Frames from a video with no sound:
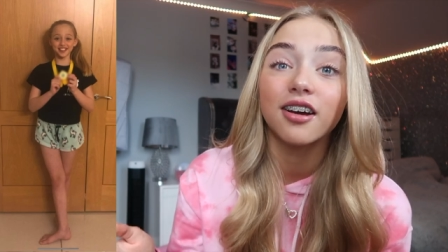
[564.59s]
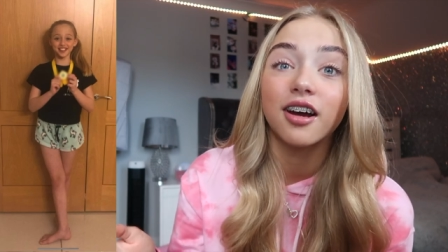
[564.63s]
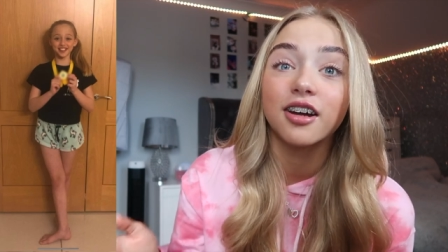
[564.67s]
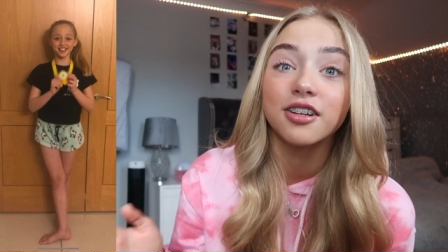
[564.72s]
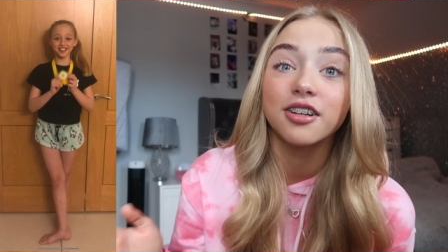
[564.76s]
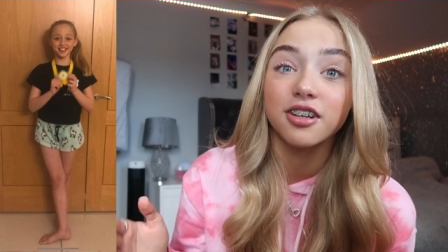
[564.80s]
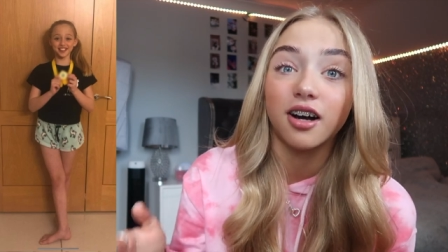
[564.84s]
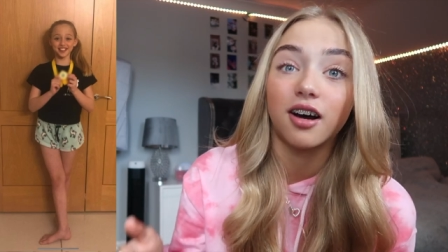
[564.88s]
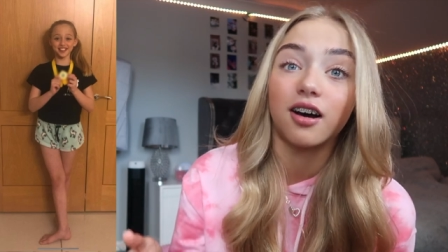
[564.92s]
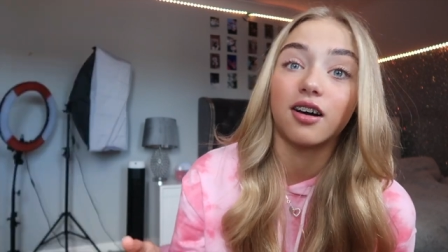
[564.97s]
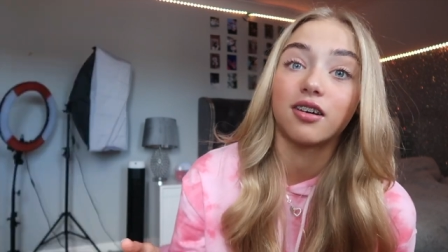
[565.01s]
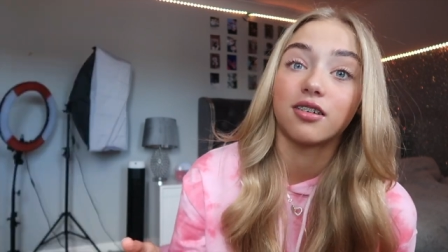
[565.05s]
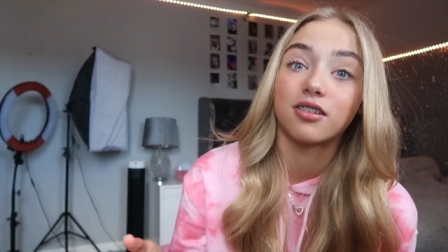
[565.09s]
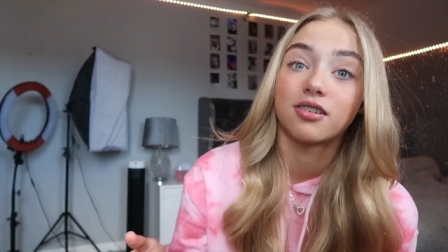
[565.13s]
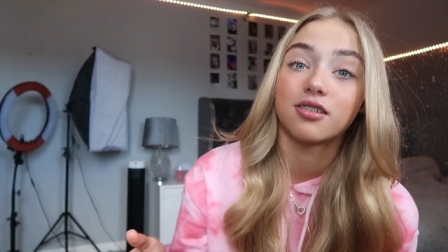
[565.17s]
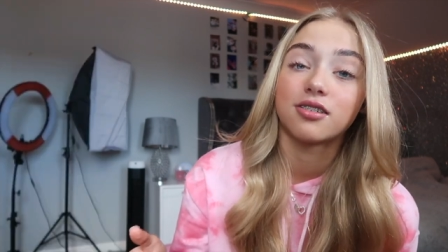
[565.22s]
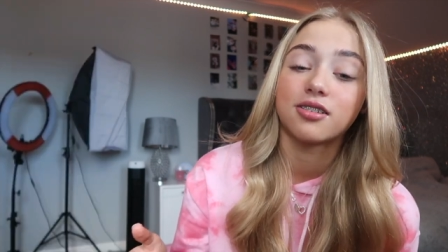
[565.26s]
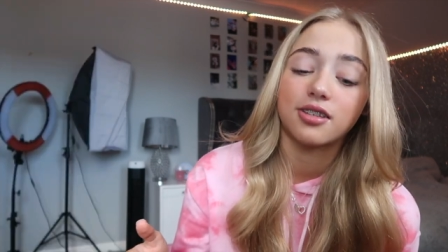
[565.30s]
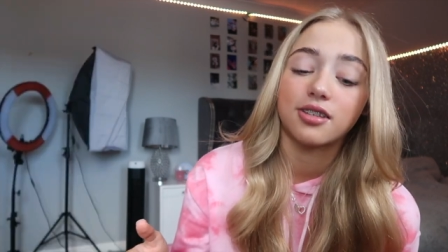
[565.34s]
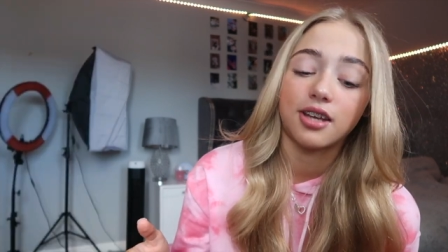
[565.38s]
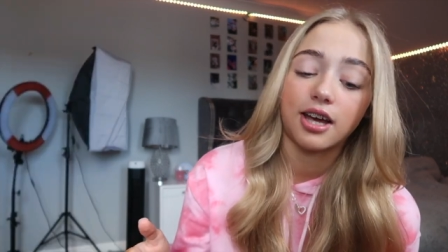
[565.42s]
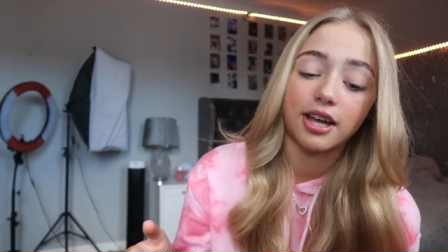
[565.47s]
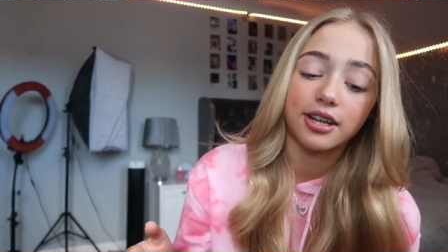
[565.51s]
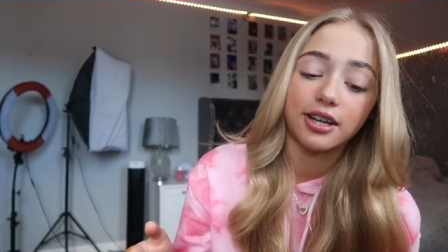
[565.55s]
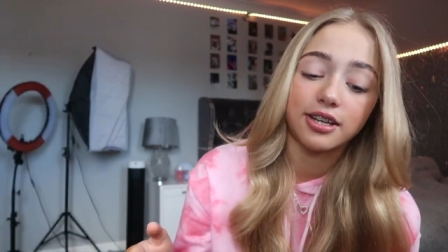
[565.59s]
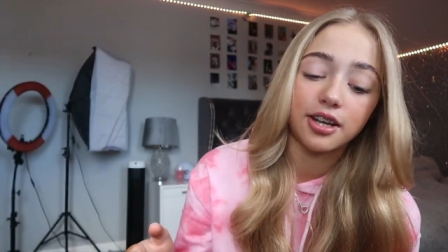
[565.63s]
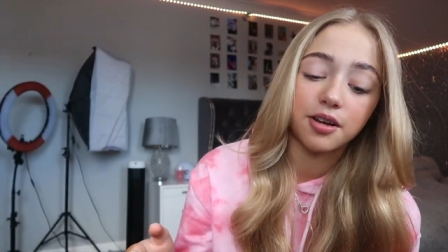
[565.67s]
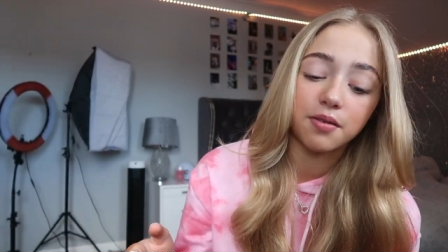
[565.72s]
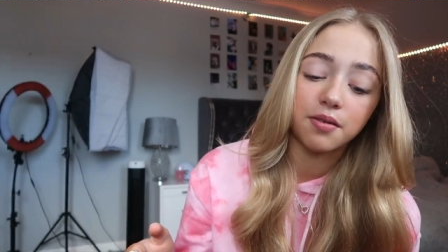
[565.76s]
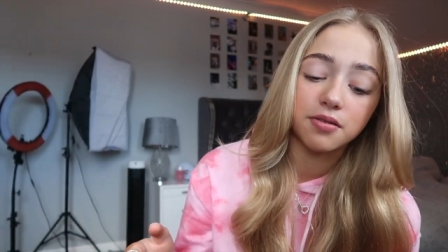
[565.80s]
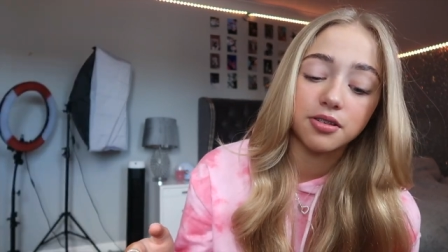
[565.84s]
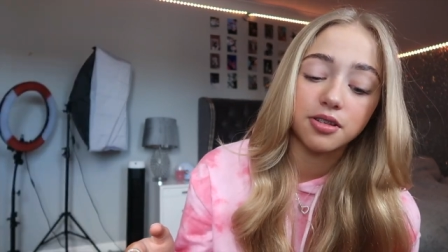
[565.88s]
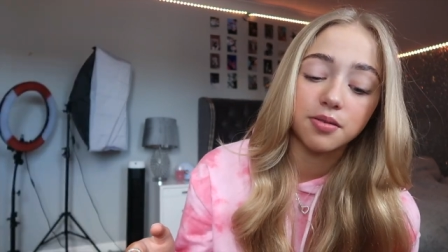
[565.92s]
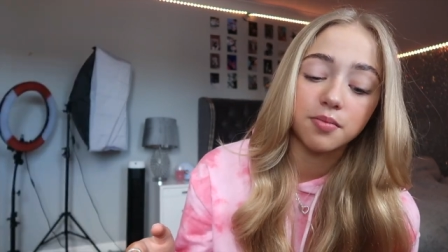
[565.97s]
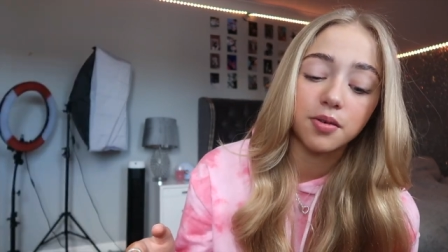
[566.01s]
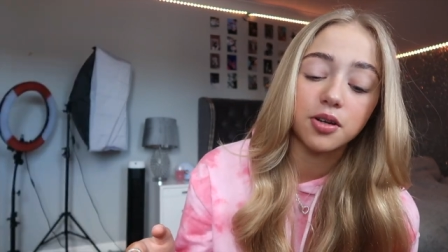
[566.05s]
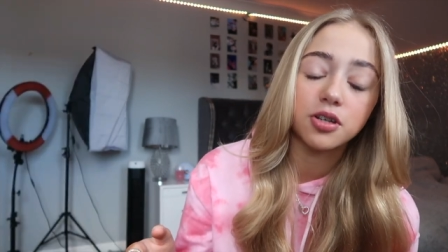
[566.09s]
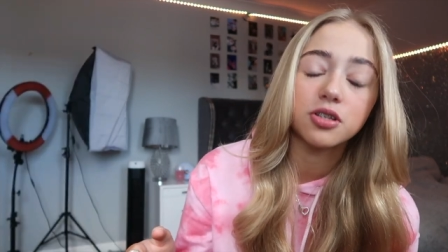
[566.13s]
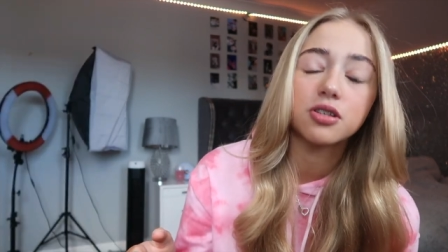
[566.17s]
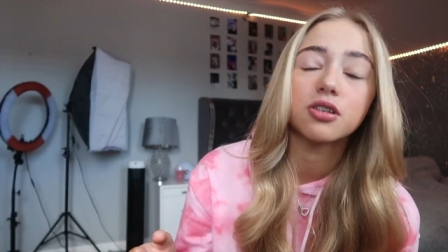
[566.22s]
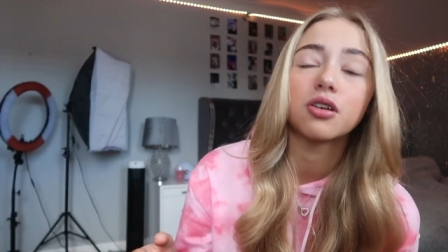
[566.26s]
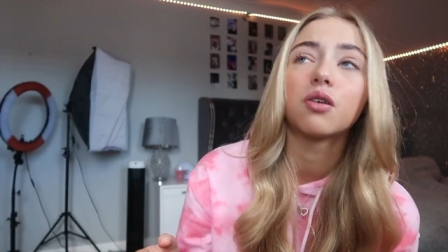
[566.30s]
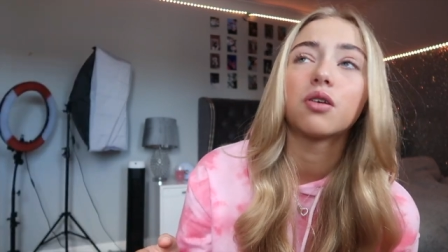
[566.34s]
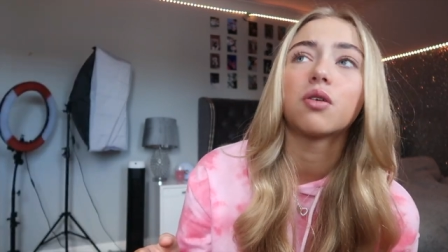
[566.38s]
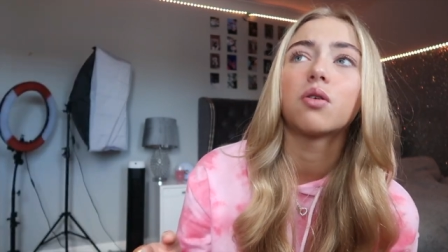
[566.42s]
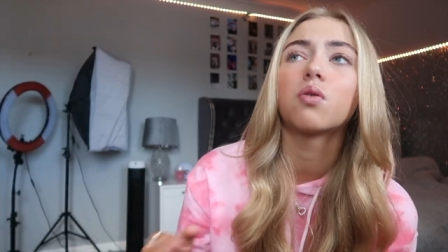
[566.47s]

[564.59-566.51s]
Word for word: a dance and it was the most